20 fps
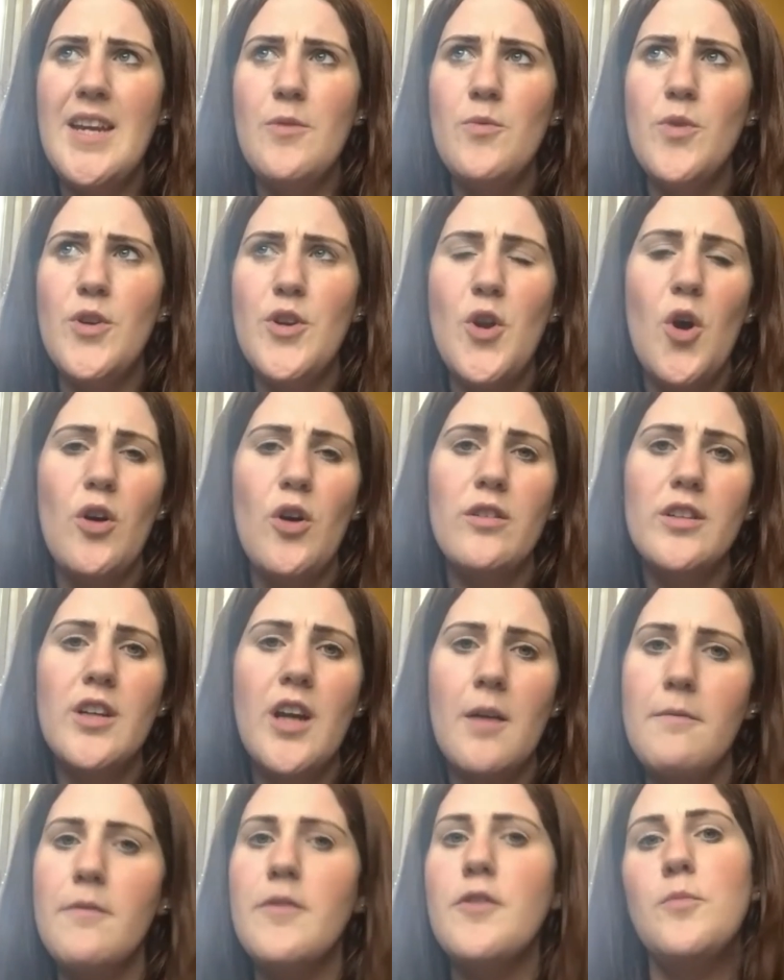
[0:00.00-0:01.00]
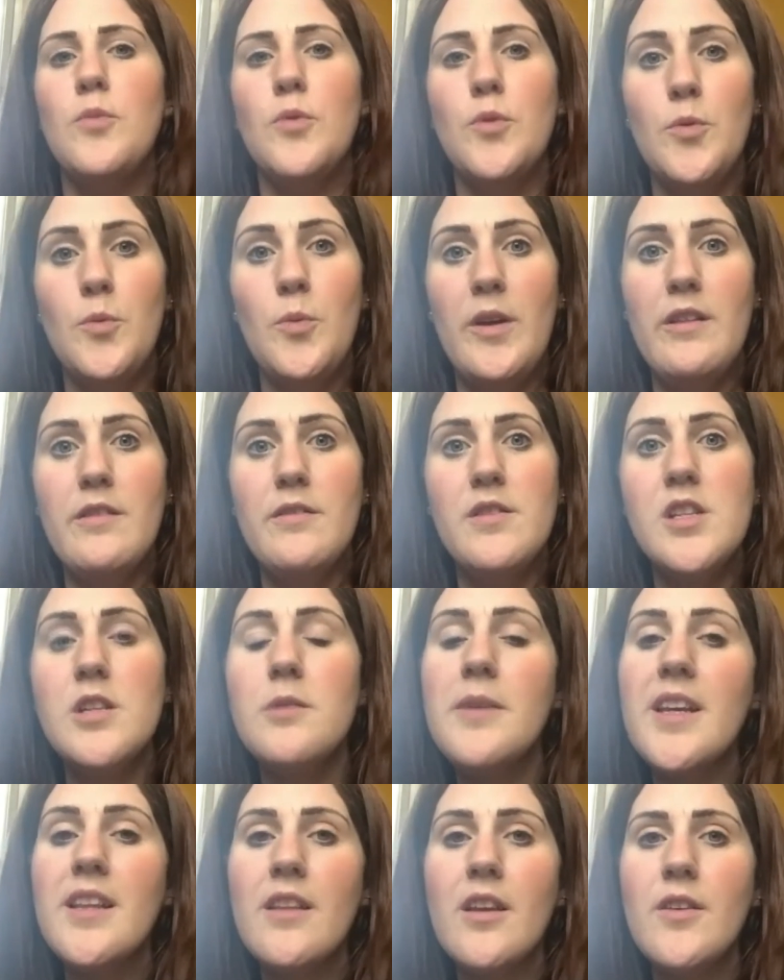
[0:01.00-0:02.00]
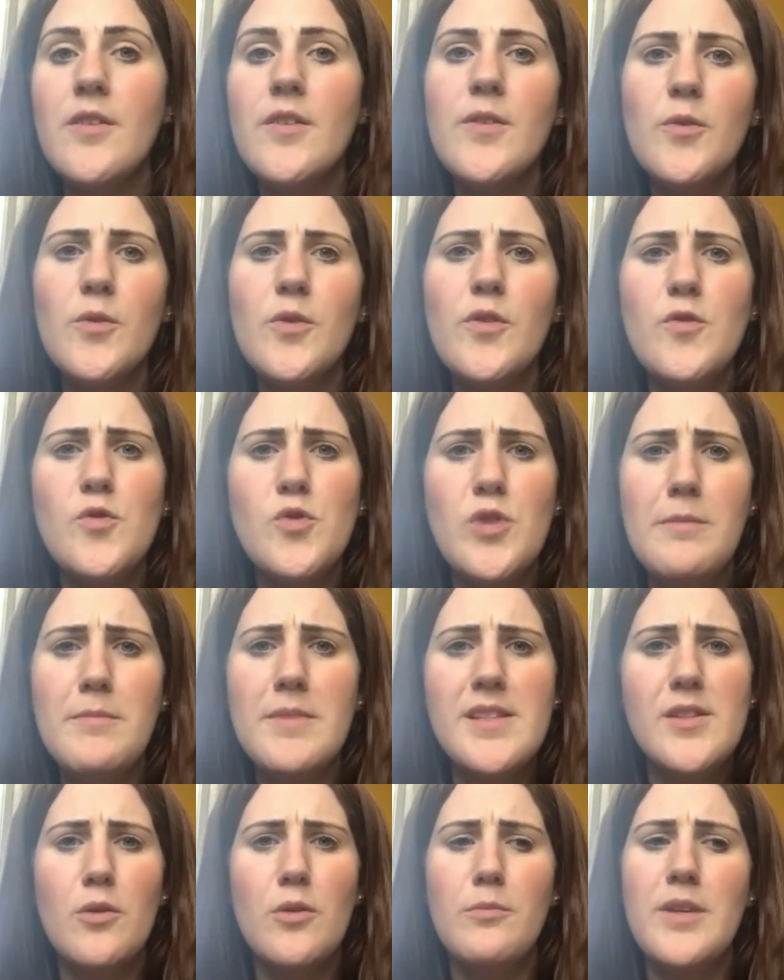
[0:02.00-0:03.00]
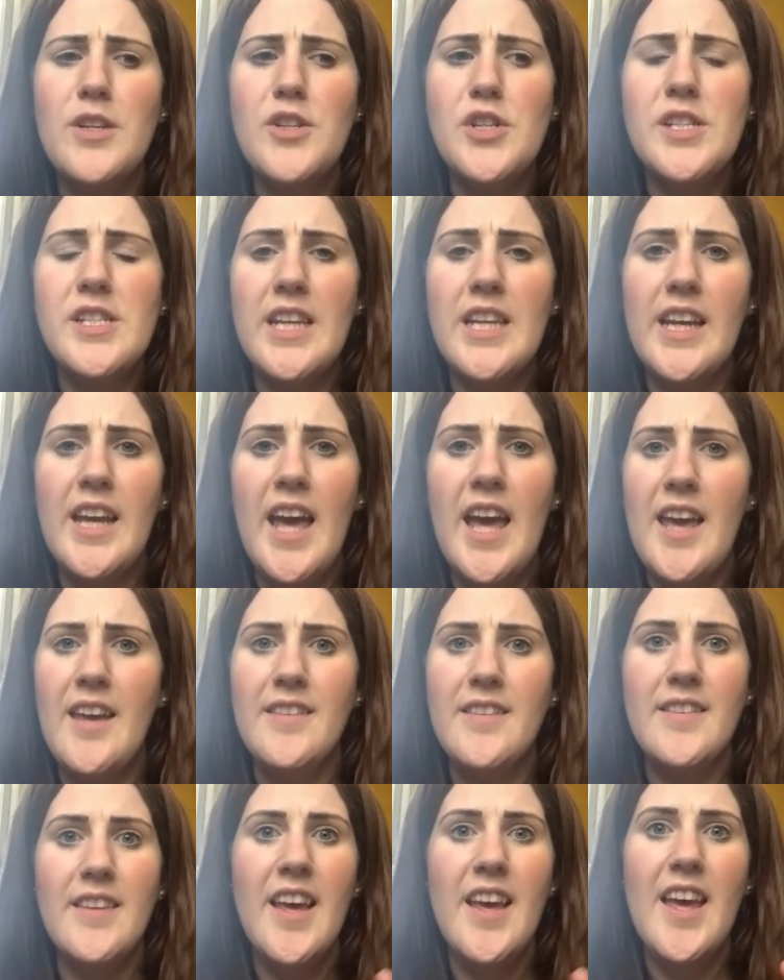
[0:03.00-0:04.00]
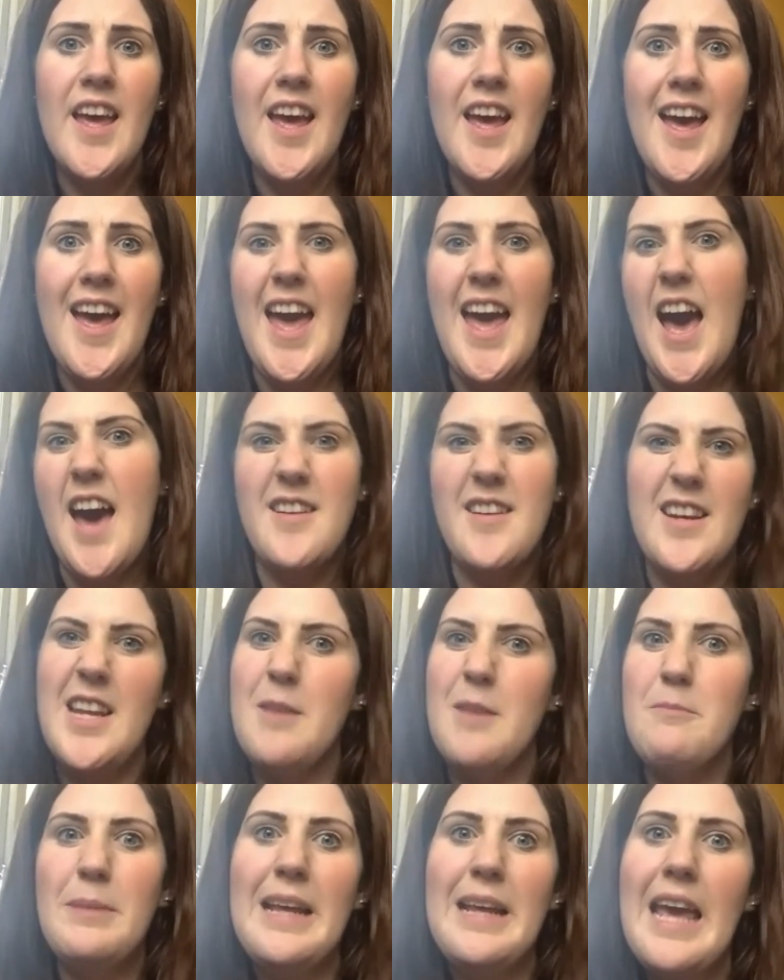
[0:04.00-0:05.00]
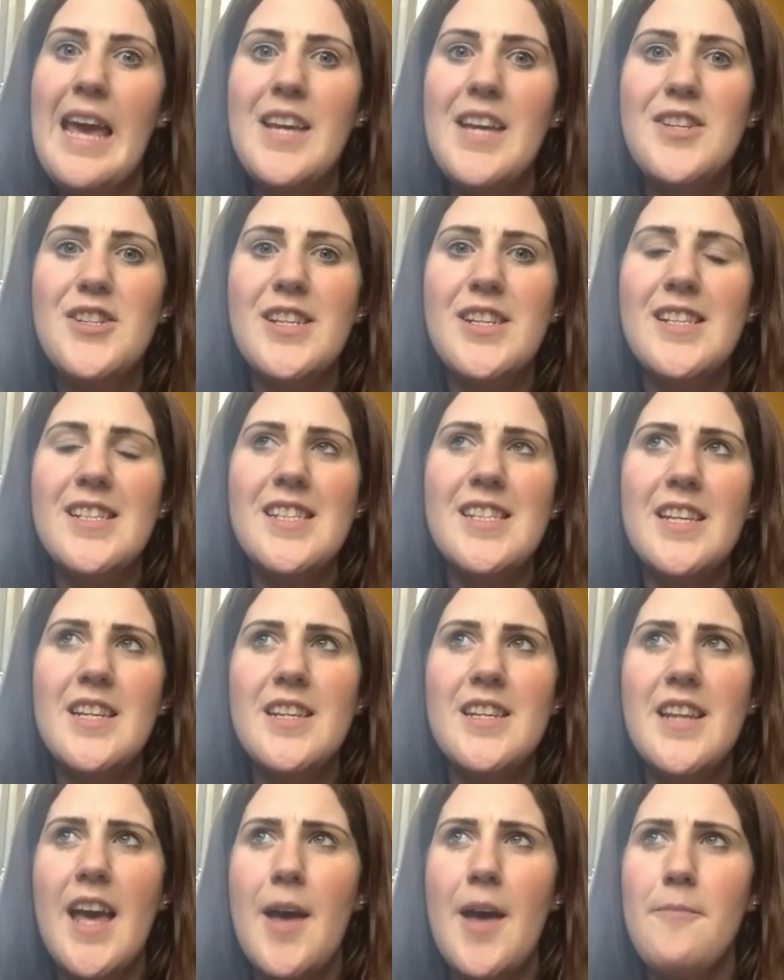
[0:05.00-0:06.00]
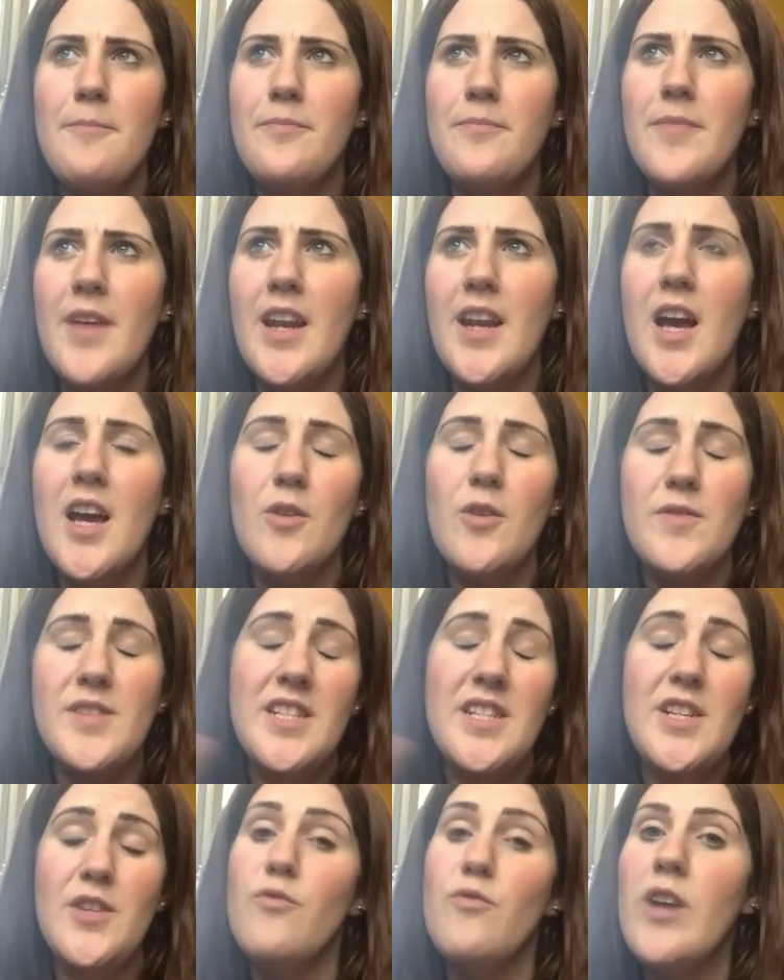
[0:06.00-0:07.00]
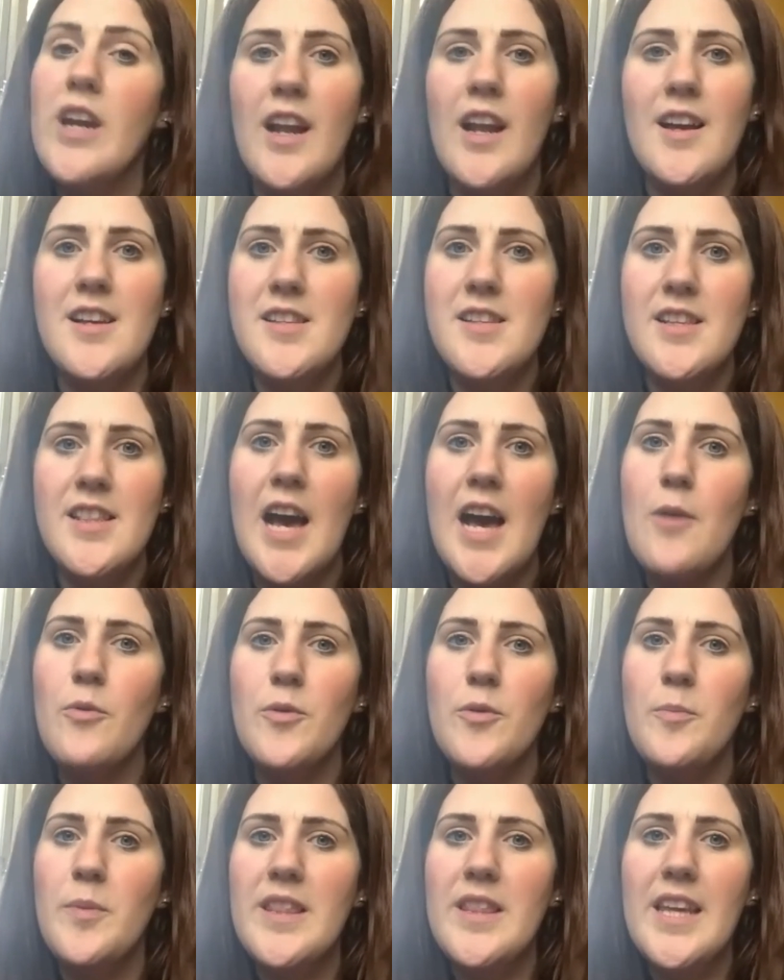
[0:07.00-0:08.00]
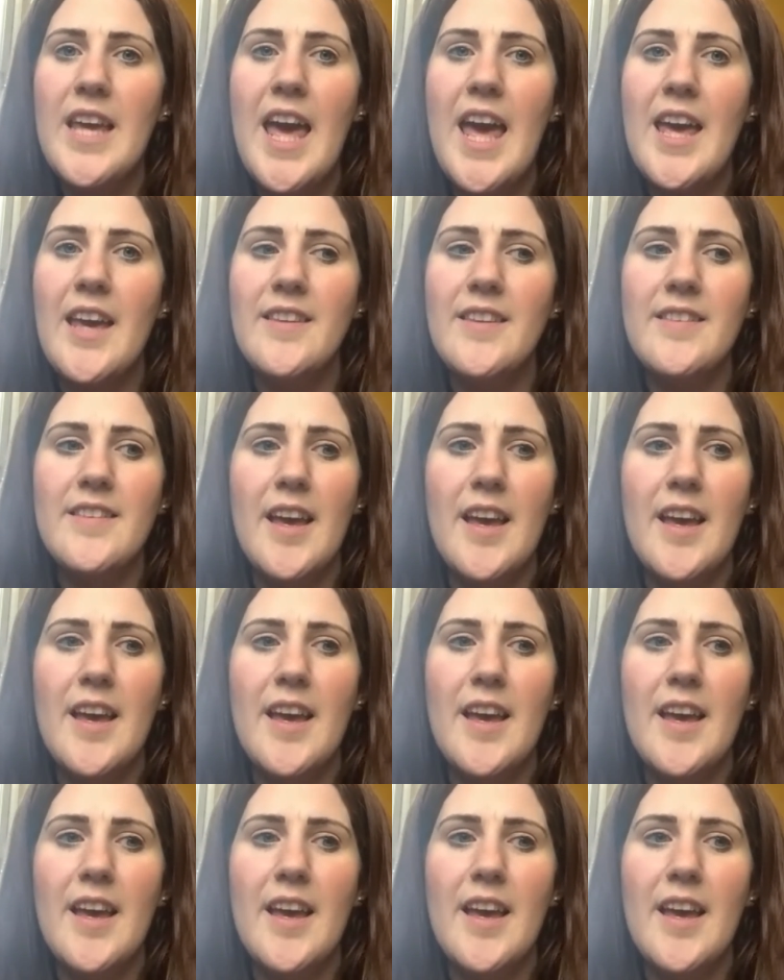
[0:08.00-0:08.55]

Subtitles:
were not comfortable with doing those sorts of treatments on me, just in case it had any implications. And I obviously didn't realize that that would be the case.